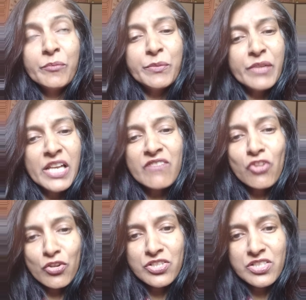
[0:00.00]
people have
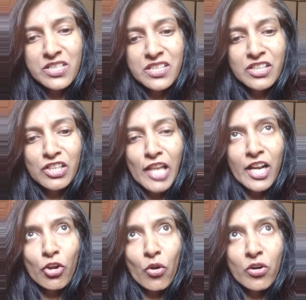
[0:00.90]
lost it in the
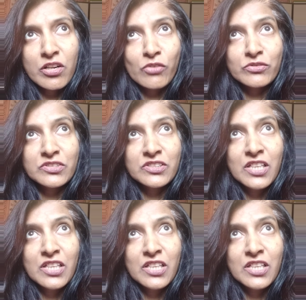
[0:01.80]
lockdown.